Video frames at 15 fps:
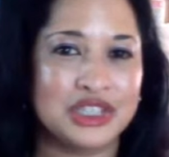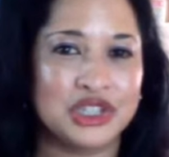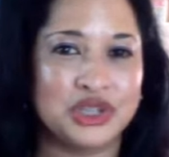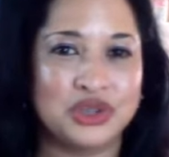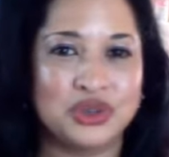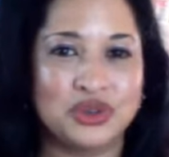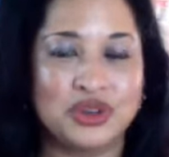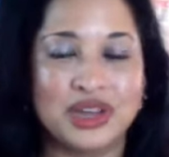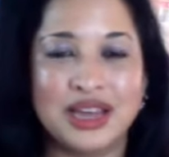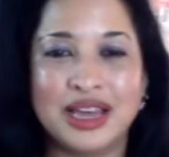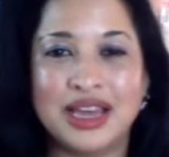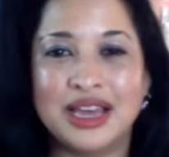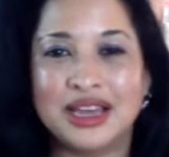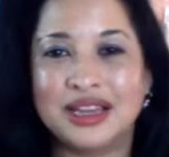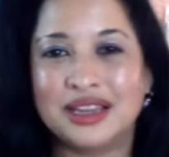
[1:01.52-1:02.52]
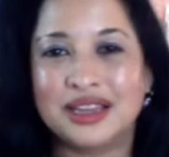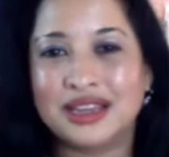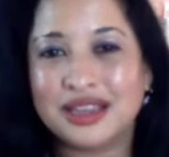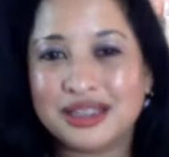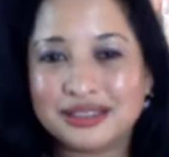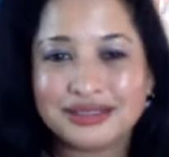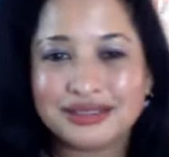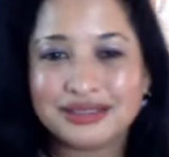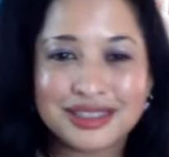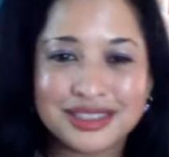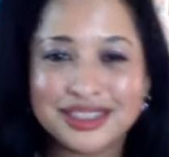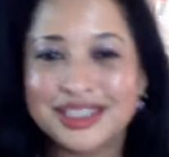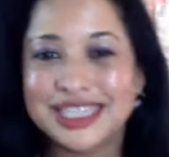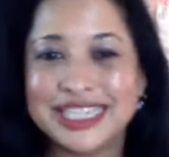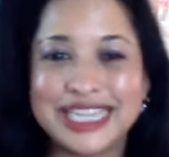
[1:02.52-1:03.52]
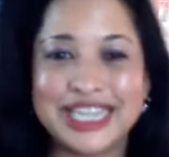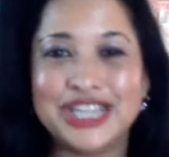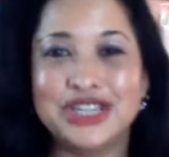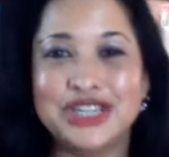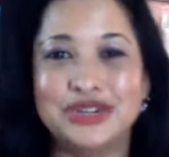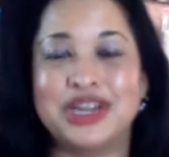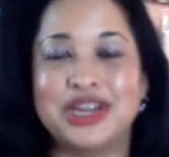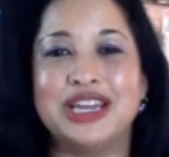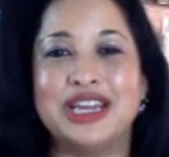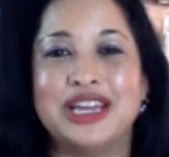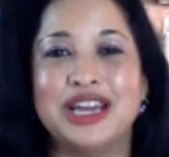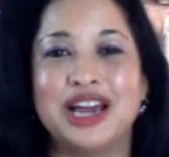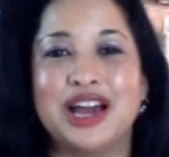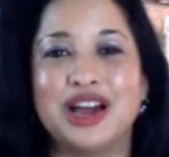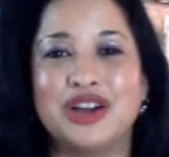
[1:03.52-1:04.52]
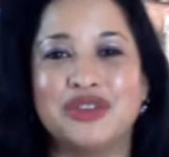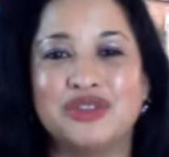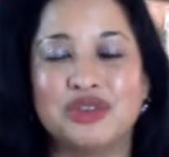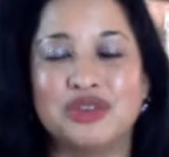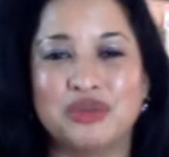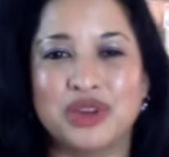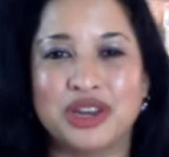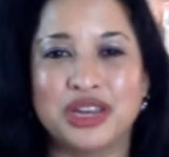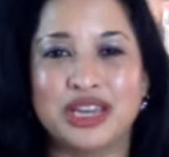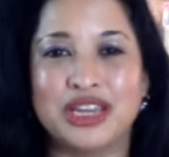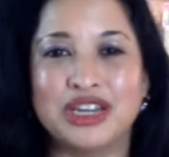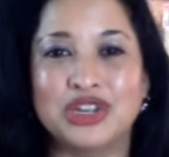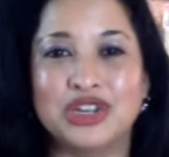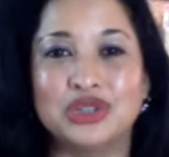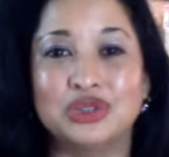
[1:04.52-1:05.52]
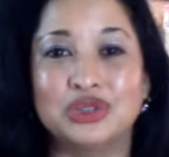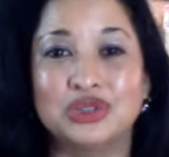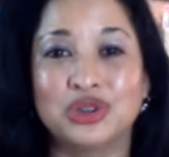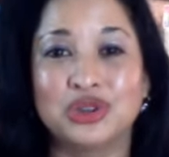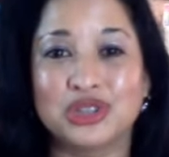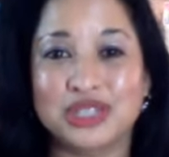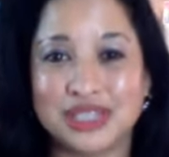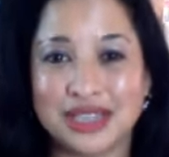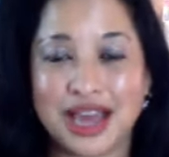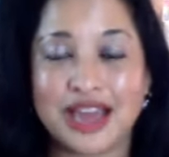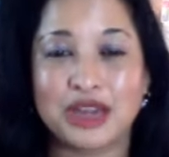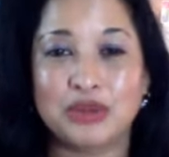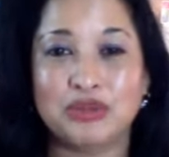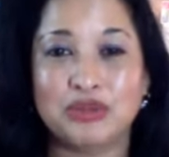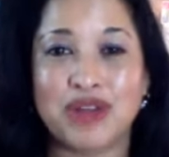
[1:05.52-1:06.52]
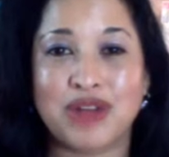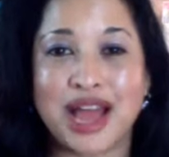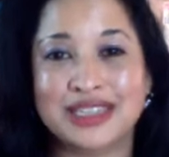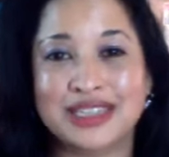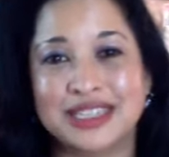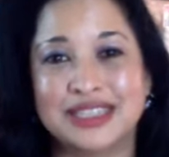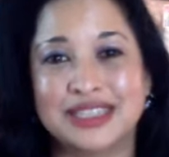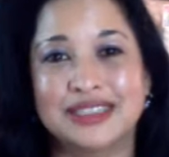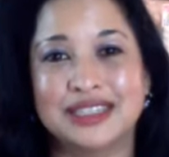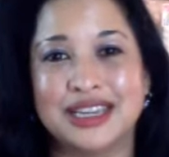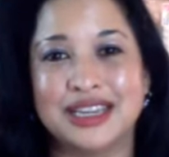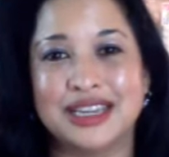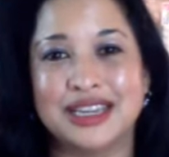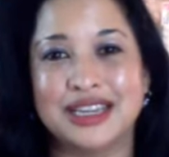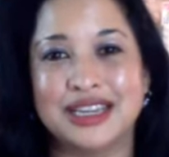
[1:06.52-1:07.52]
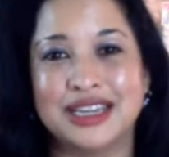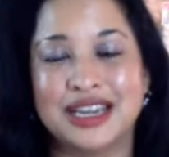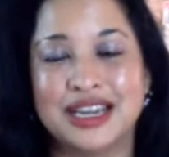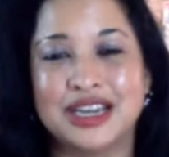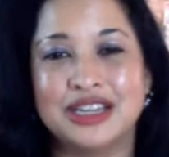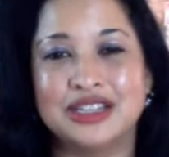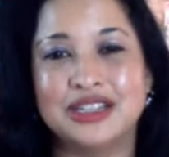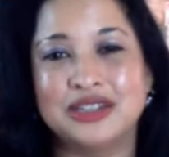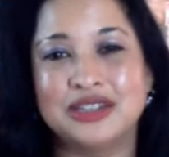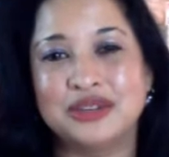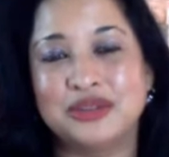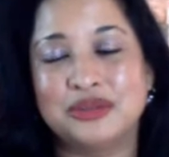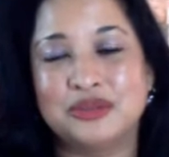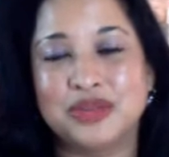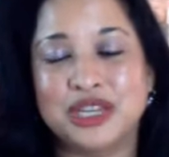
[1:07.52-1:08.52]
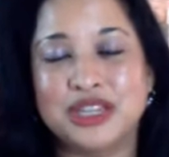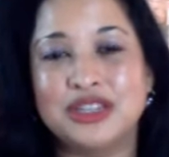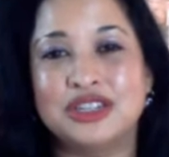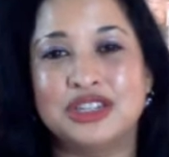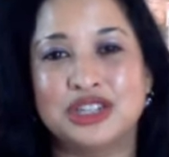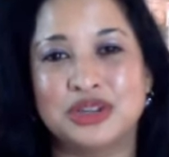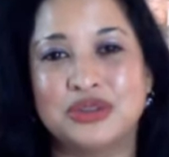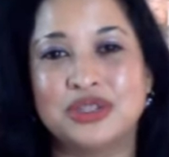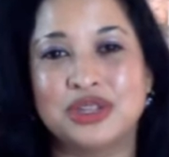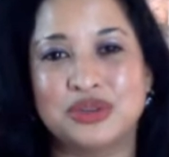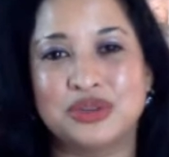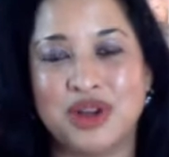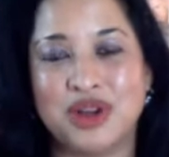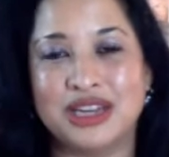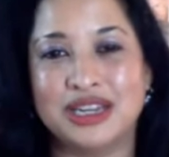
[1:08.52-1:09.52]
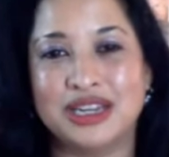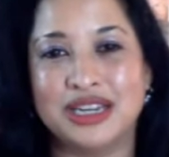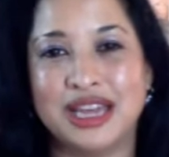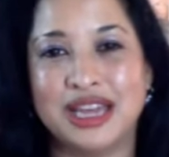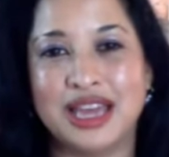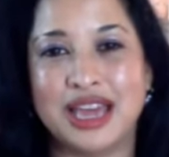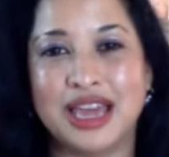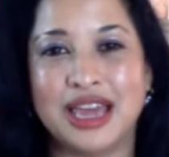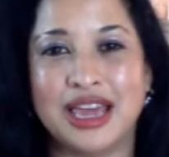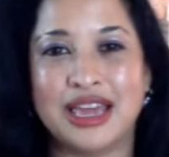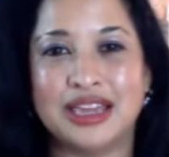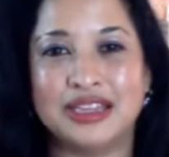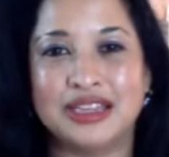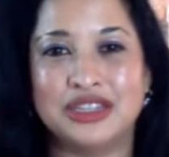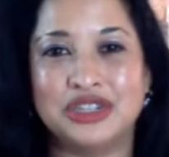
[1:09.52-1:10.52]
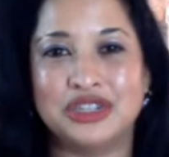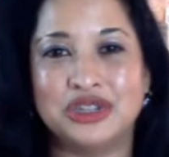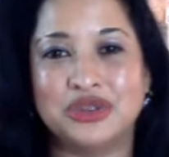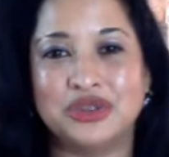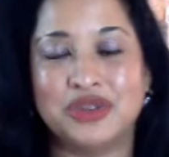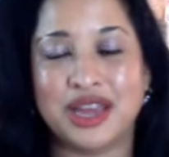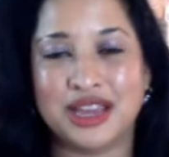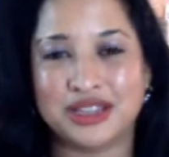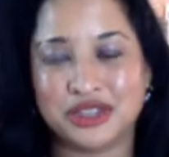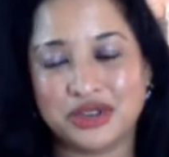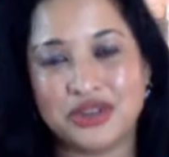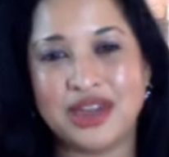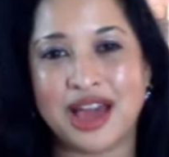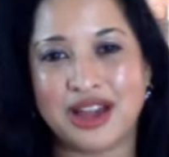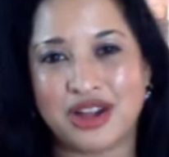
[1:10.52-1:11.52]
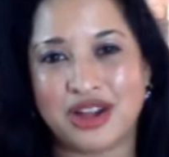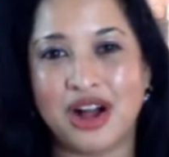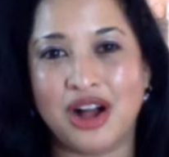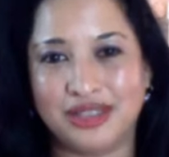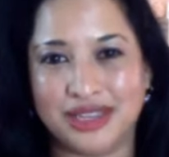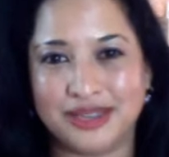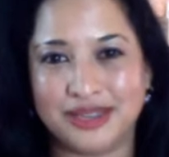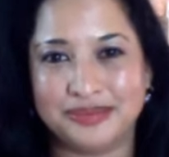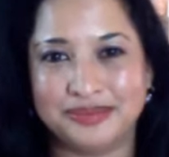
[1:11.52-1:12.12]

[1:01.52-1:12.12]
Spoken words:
to get into the nitty-gritty of what it looks like practically to be the chosen one and to answer that calling.